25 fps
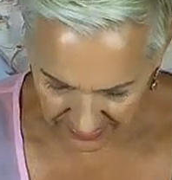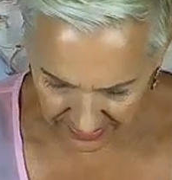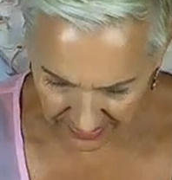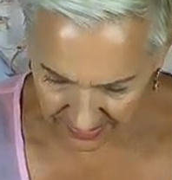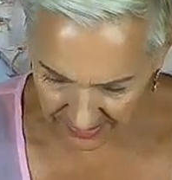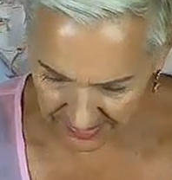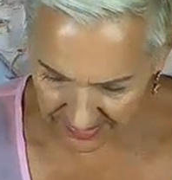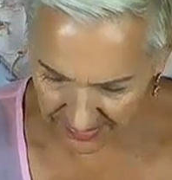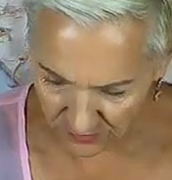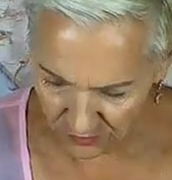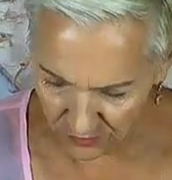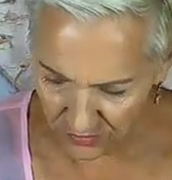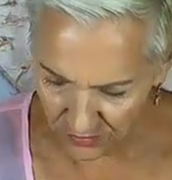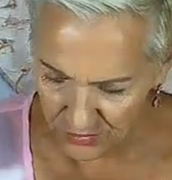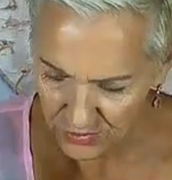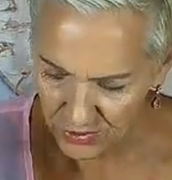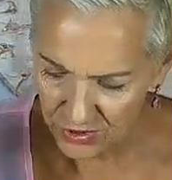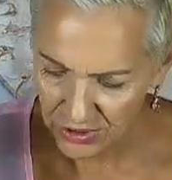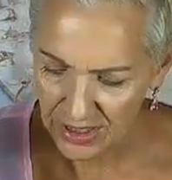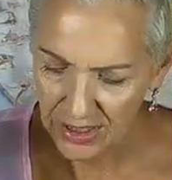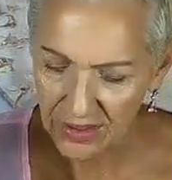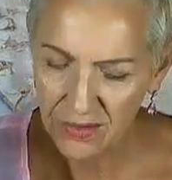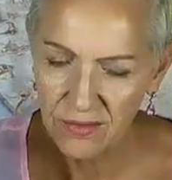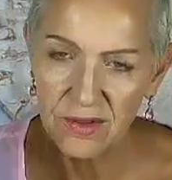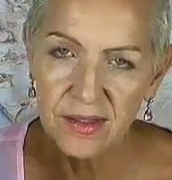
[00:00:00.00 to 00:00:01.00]
And here's the root
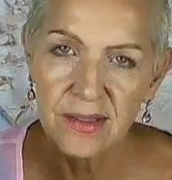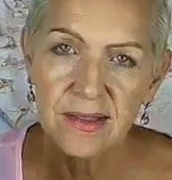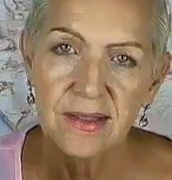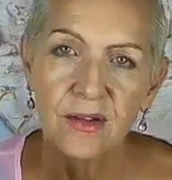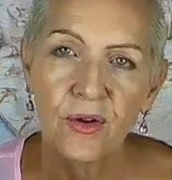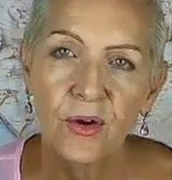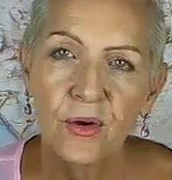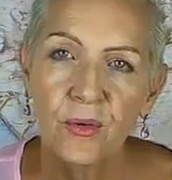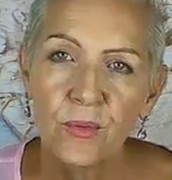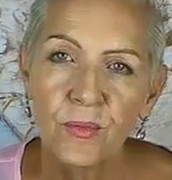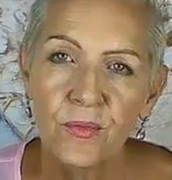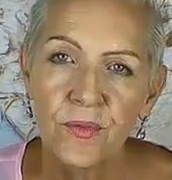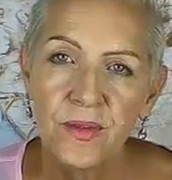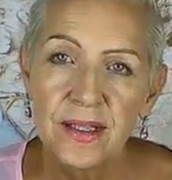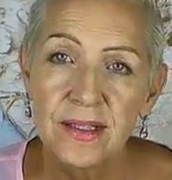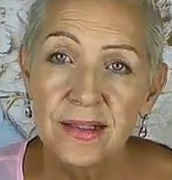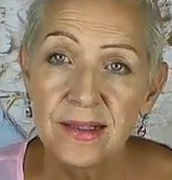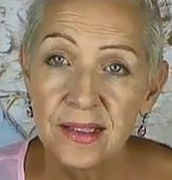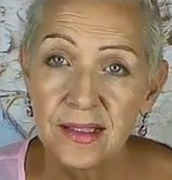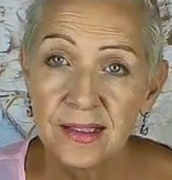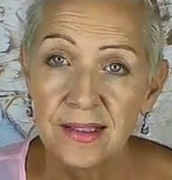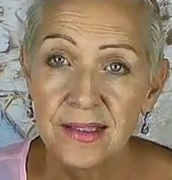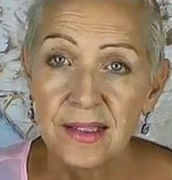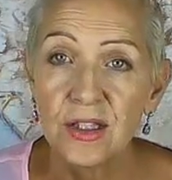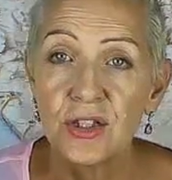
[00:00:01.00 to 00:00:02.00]
chakra. So this
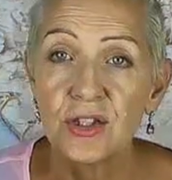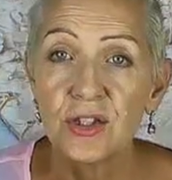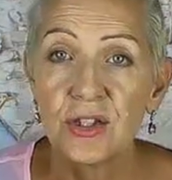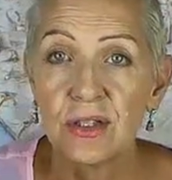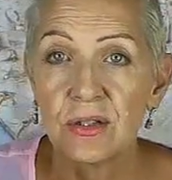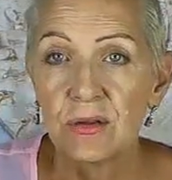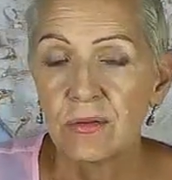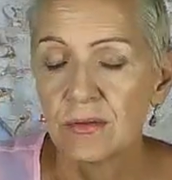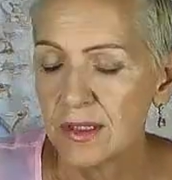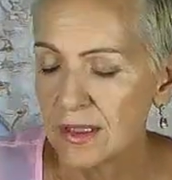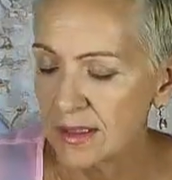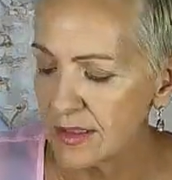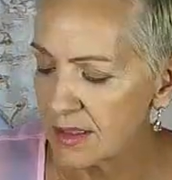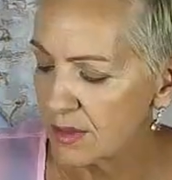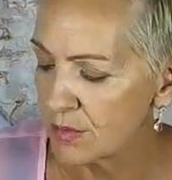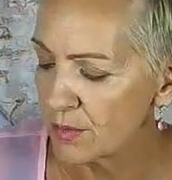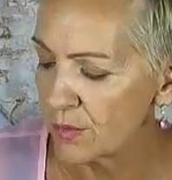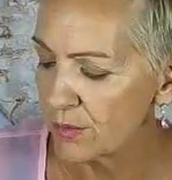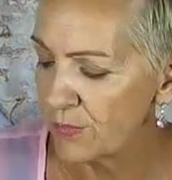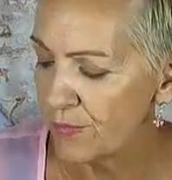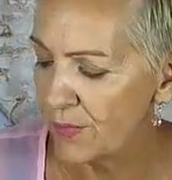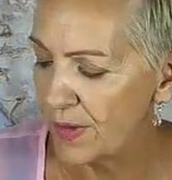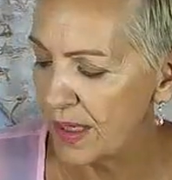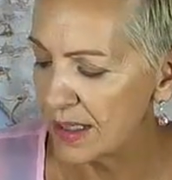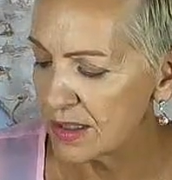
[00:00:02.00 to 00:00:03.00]
decision is going
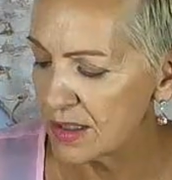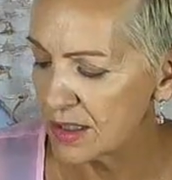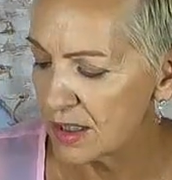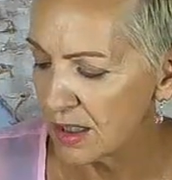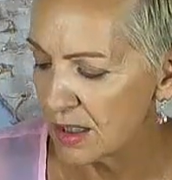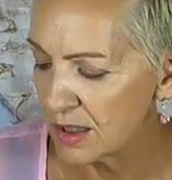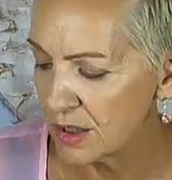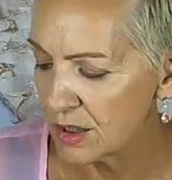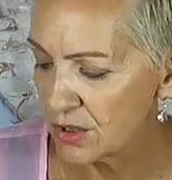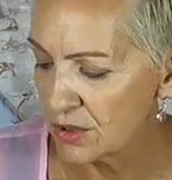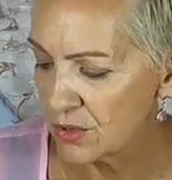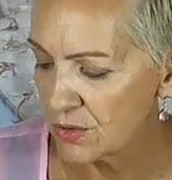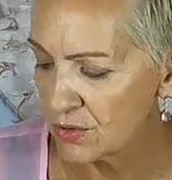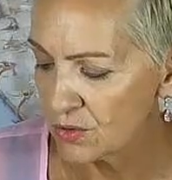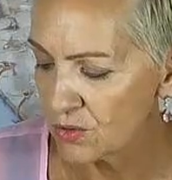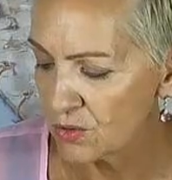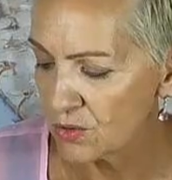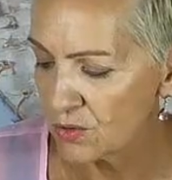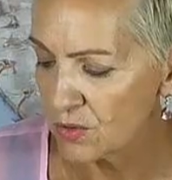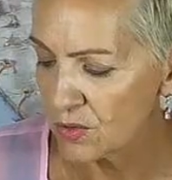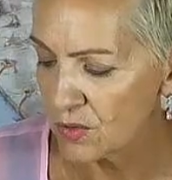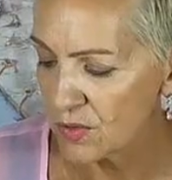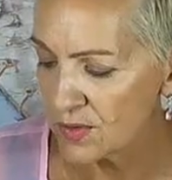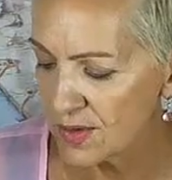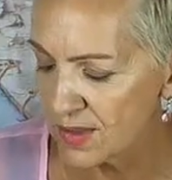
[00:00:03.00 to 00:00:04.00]
to affect
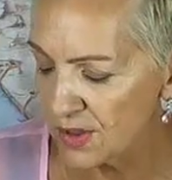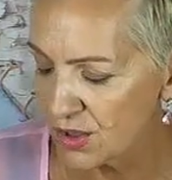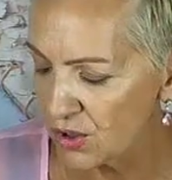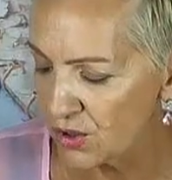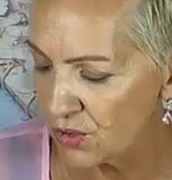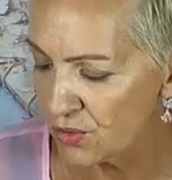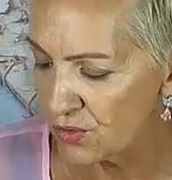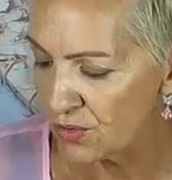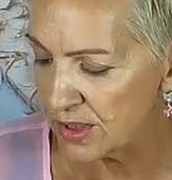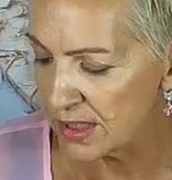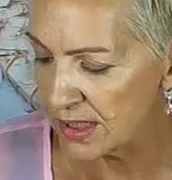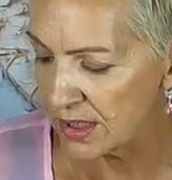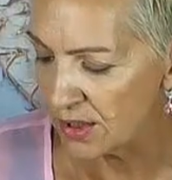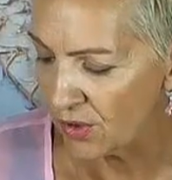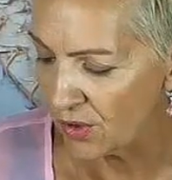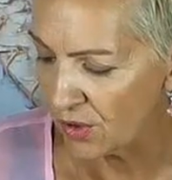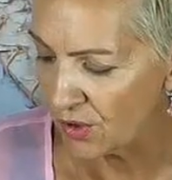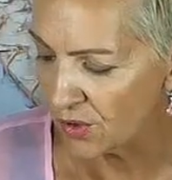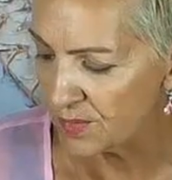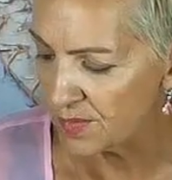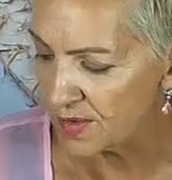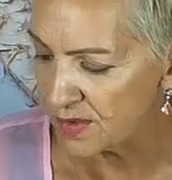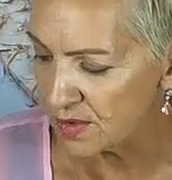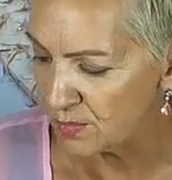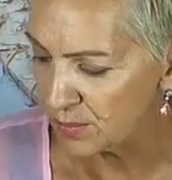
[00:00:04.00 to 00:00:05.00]
your security,
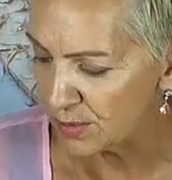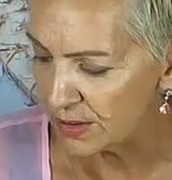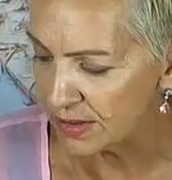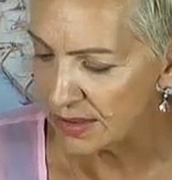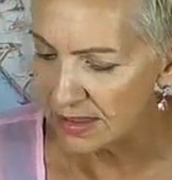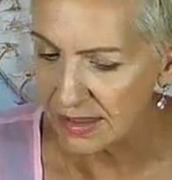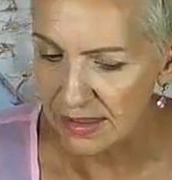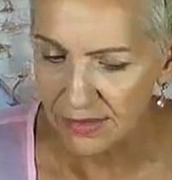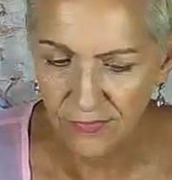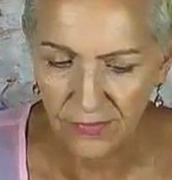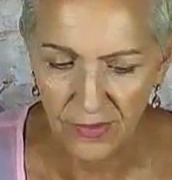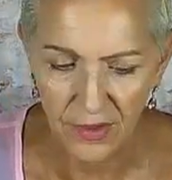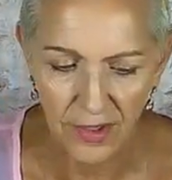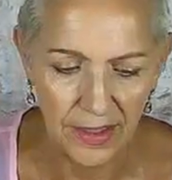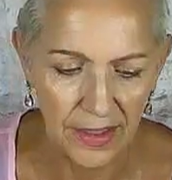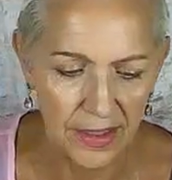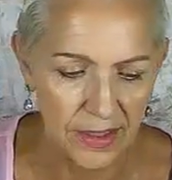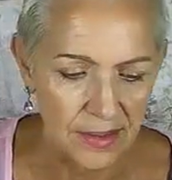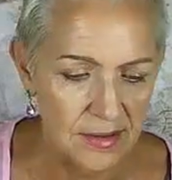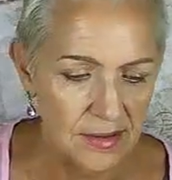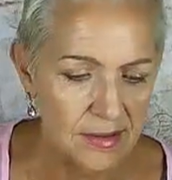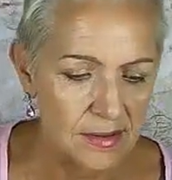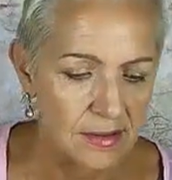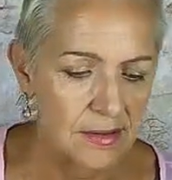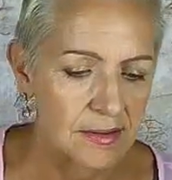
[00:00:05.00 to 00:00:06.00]
home, stability,
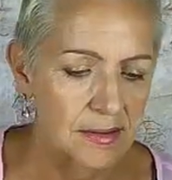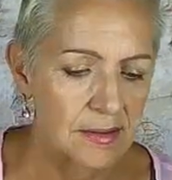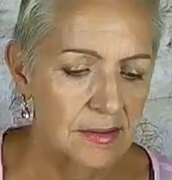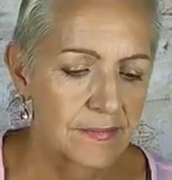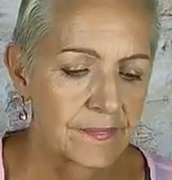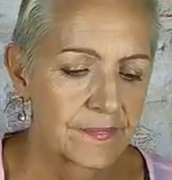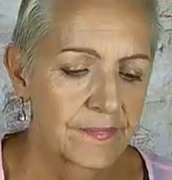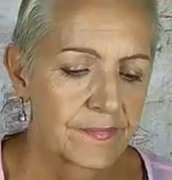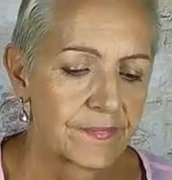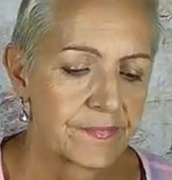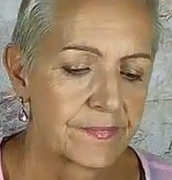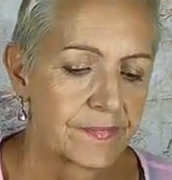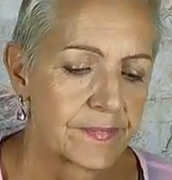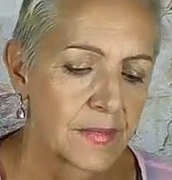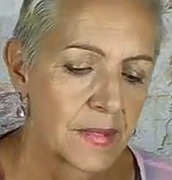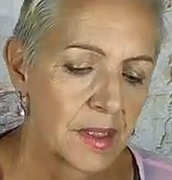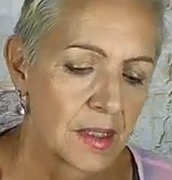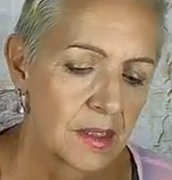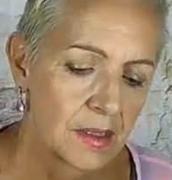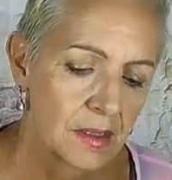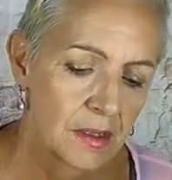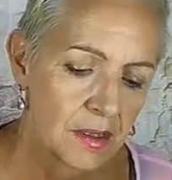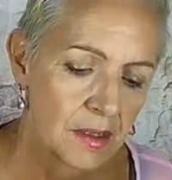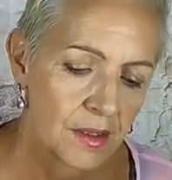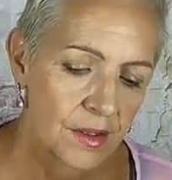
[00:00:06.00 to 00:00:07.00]
finances.
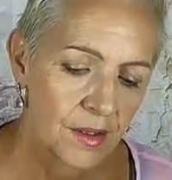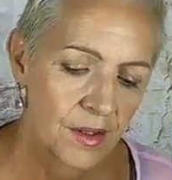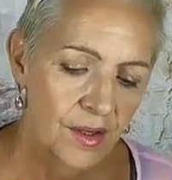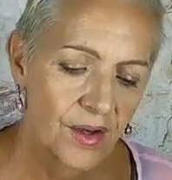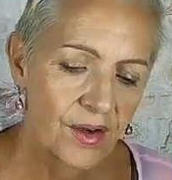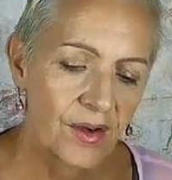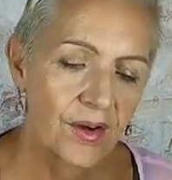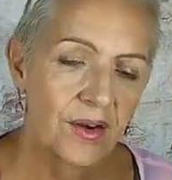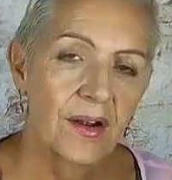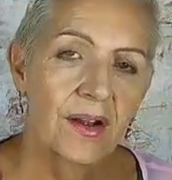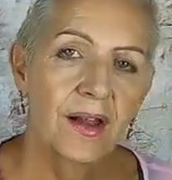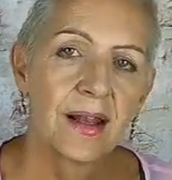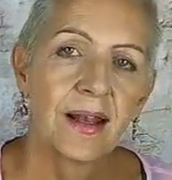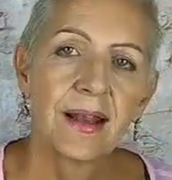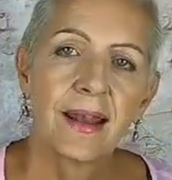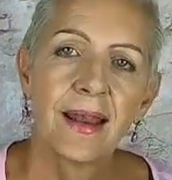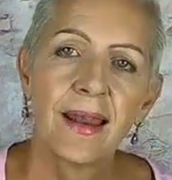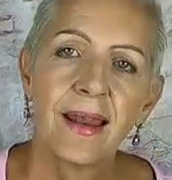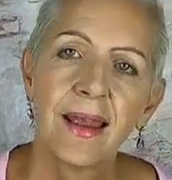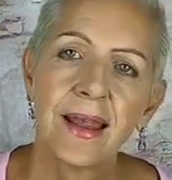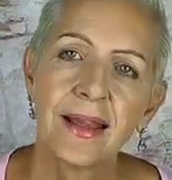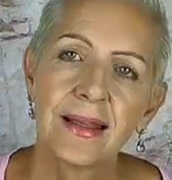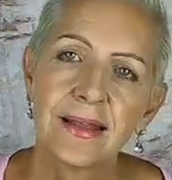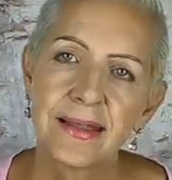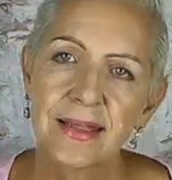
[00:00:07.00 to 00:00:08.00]
All right,
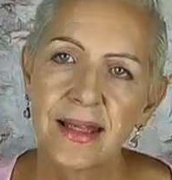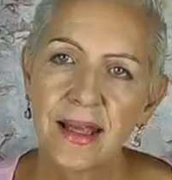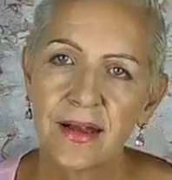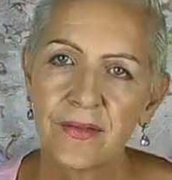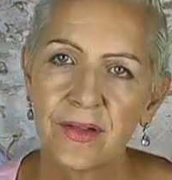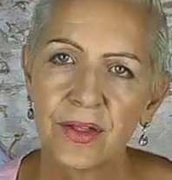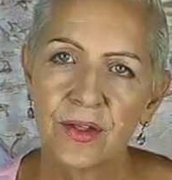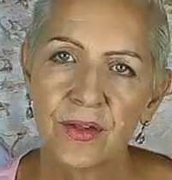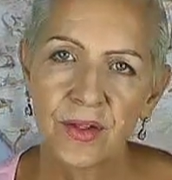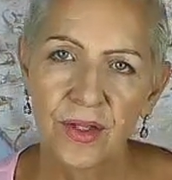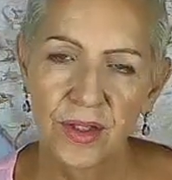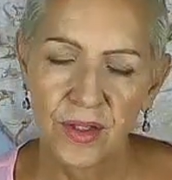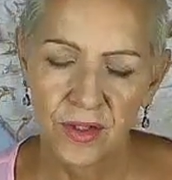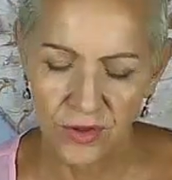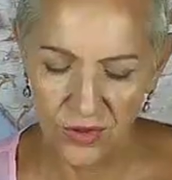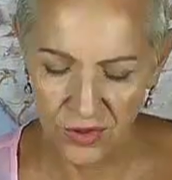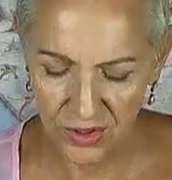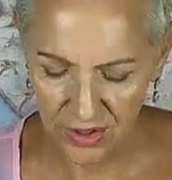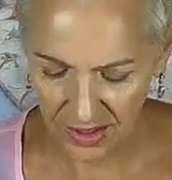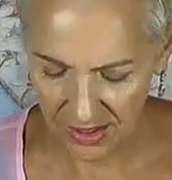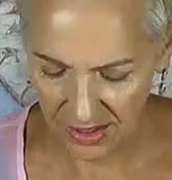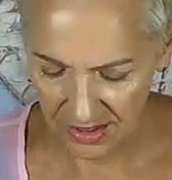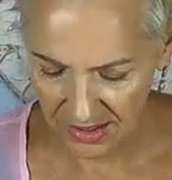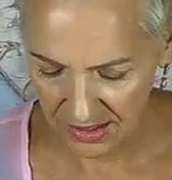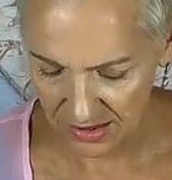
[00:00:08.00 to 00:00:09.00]
let's have a look at who
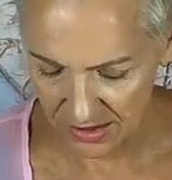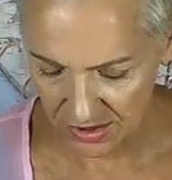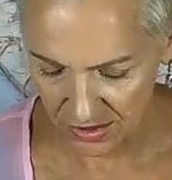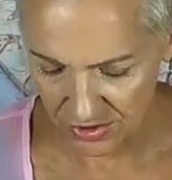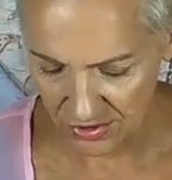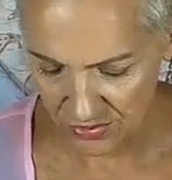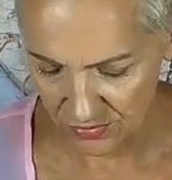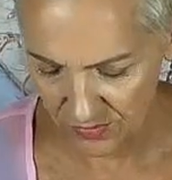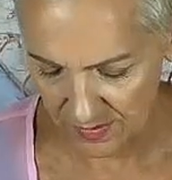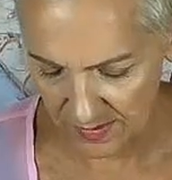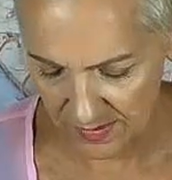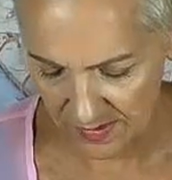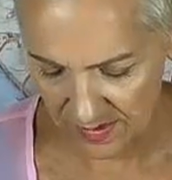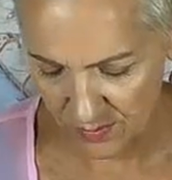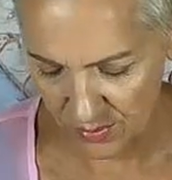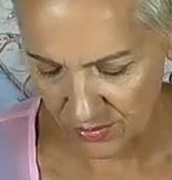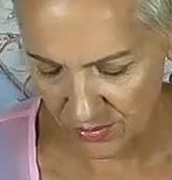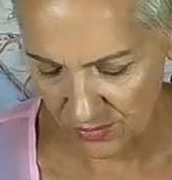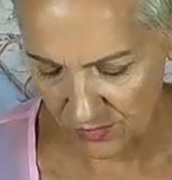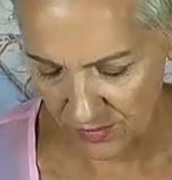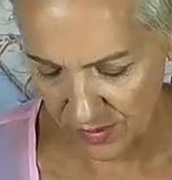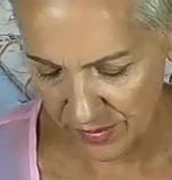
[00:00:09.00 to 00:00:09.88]
you're connected to in the spirit